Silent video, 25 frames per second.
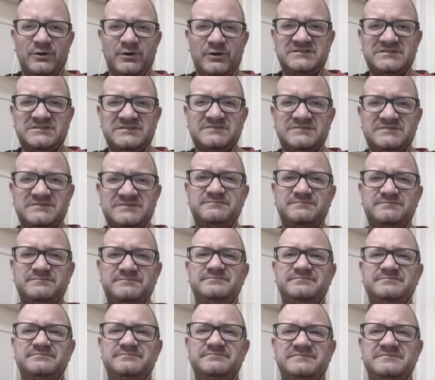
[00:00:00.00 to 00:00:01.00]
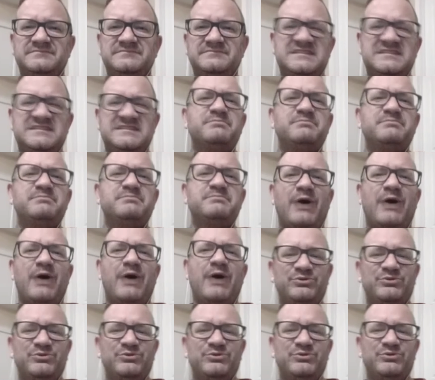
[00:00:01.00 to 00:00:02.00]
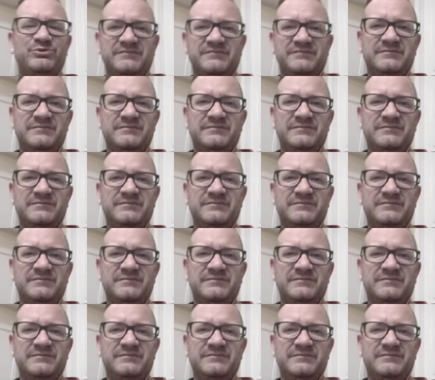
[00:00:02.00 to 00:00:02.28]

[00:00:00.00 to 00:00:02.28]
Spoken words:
cut out, disemboweled